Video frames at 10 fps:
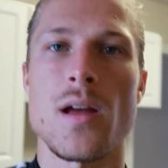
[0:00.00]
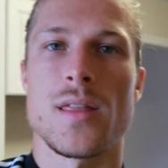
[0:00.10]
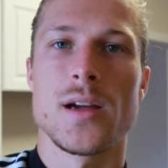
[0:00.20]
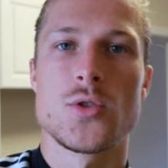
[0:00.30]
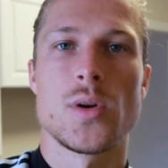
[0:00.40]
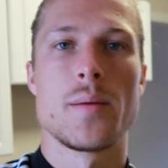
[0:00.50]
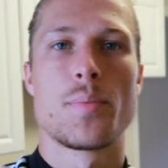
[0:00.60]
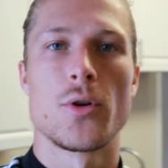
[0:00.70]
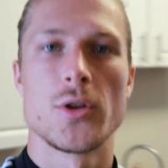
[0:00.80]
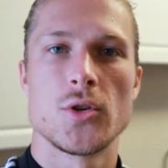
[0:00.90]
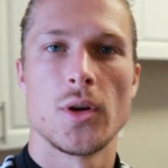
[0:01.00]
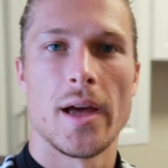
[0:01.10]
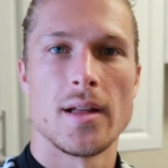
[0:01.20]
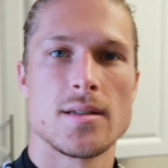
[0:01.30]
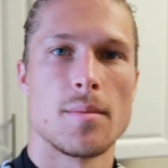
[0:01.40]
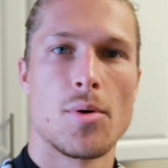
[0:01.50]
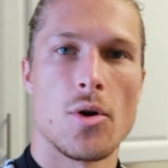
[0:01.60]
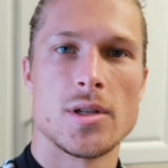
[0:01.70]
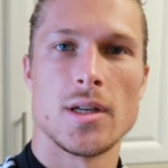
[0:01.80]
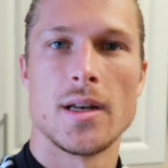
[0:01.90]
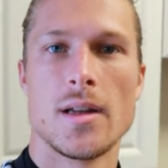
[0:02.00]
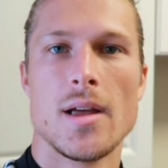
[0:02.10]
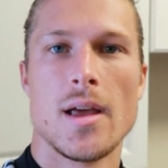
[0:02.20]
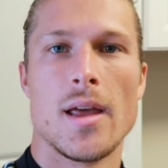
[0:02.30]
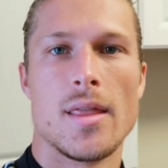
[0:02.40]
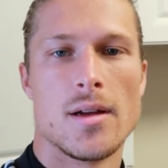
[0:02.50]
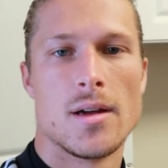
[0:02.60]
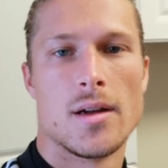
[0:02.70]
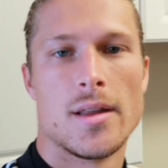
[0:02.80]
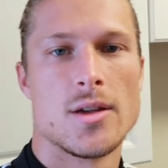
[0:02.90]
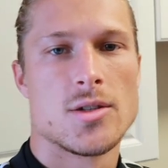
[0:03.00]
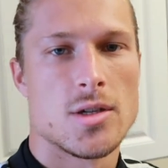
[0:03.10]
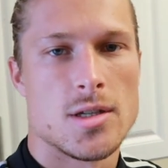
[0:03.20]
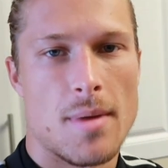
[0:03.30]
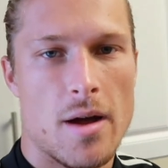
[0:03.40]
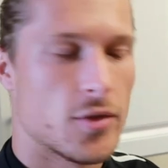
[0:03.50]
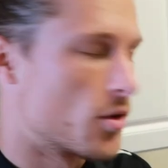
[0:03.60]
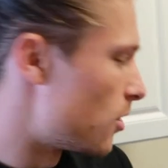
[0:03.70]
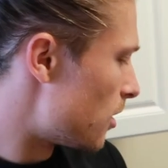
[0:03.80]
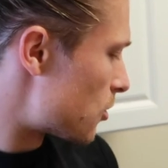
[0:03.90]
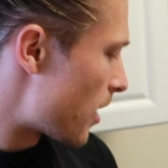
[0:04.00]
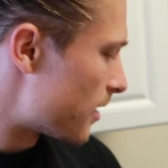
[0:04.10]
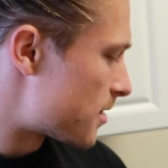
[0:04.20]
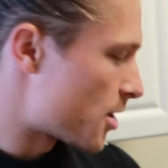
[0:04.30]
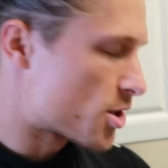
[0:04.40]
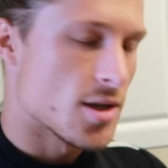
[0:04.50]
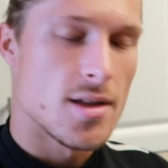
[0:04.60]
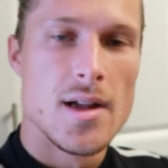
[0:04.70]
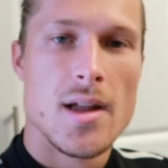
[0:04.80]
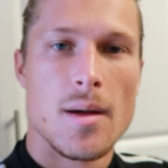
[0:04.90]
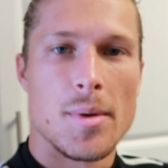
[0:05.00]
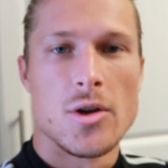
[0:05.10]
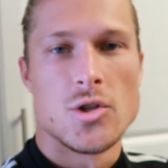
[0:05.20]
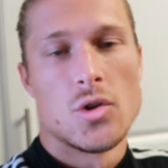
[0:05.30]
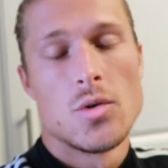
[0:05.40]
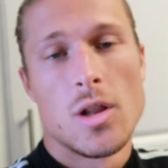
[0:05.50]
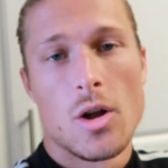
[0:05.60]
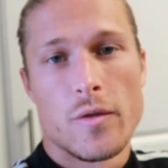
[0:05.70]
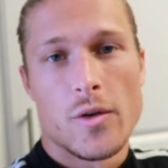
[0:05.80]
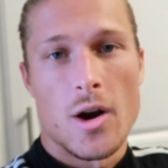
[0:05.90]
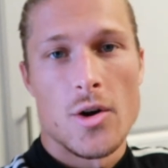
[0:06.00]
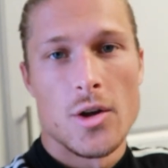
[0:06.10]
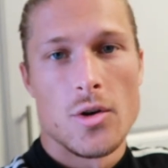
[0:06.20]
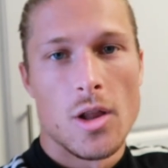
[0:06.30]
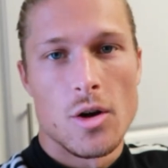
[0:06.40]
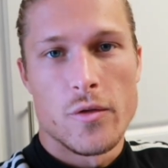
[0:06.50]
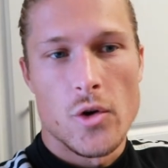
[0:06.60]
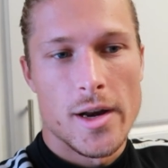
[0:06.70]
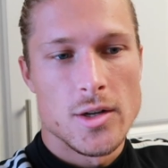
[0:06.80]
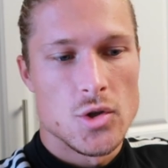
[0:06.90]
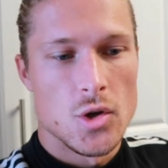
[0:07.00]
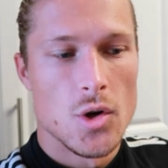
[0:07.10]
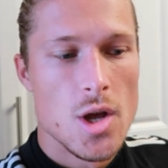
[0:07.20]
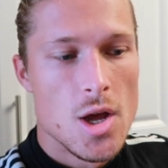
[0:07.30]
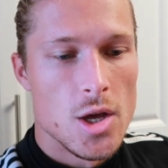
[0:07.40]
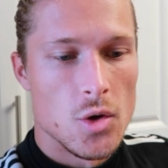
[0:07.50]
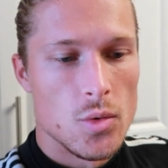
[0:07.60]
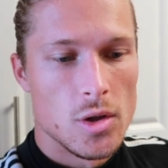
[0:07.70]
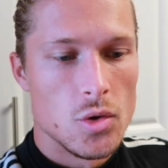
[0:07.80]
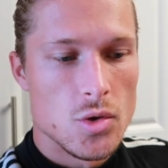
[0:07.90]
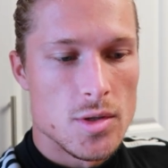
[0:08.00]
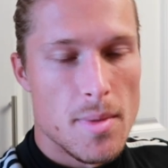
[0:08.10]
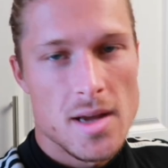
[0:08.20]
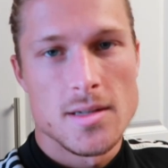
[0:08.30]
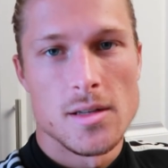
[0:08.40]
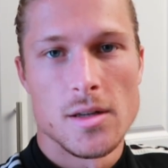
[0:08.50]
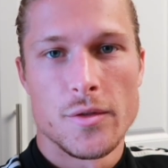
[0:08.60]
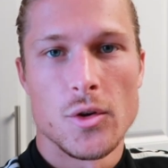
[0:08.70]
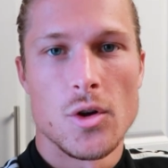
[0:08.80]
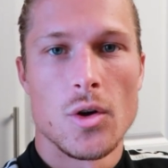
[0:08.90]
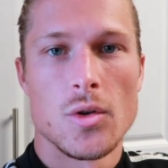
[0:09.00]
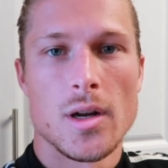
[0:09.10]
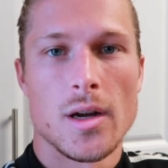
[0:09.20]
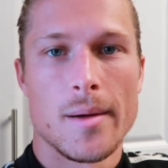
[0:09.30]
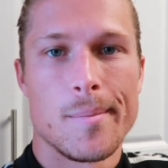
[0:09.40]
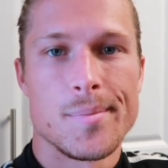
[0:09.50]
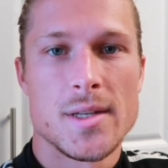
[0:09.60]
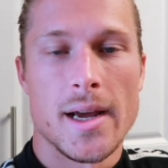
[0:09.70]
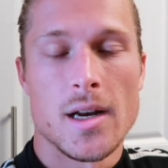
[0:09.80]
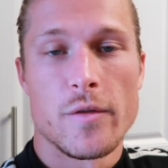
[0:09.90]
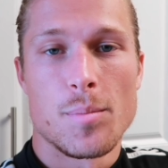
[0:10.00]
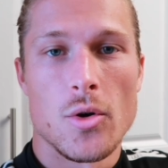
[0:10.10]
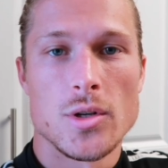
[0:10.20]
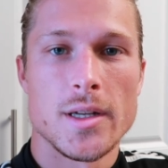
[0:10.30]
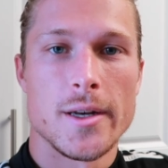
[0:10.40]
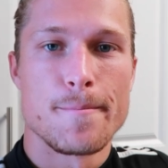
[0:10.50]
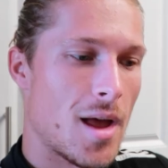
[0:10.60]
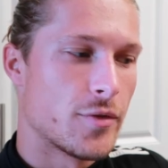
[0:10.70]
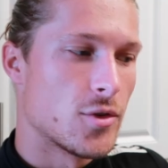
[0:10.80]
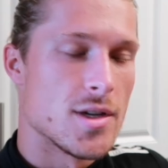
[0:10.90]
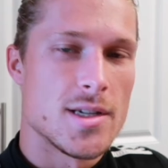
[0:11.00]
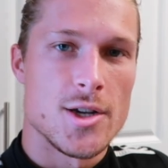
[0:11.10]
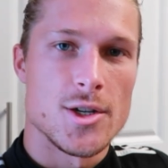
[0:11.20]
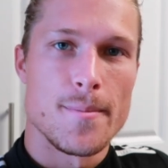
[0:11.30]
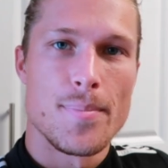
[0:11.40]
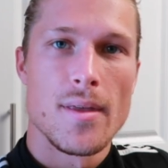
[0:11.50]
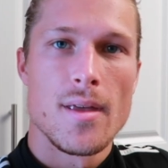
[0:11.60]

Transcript: I think it's really important to get some protein in the in the system after a training session because you do a lot of cardio, a lot of running, so you will lose muscle if you don't um, take enough protein after a session.